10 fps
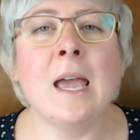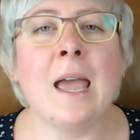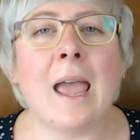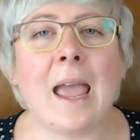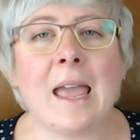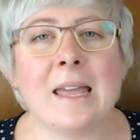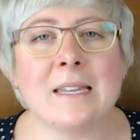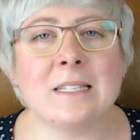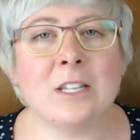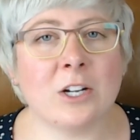
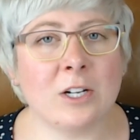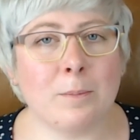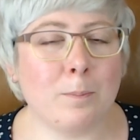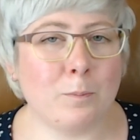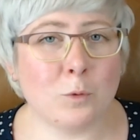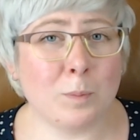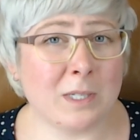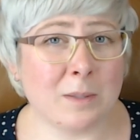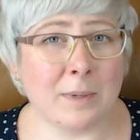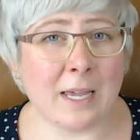and they're going to pick
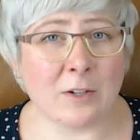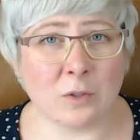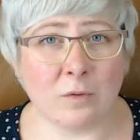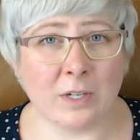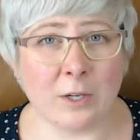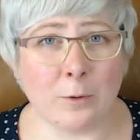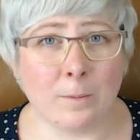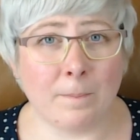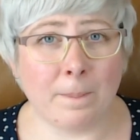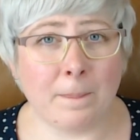somebody else over you
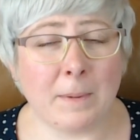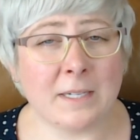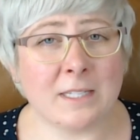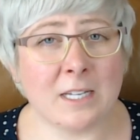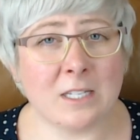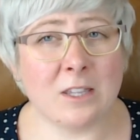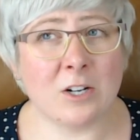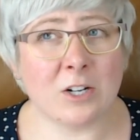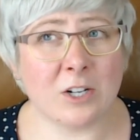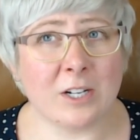because they
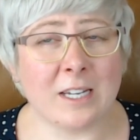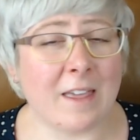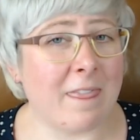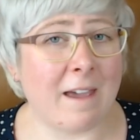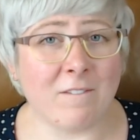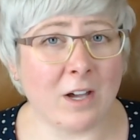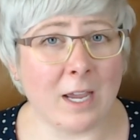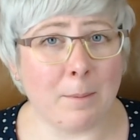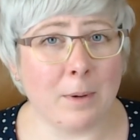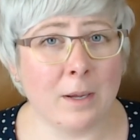they're going to get that vibe.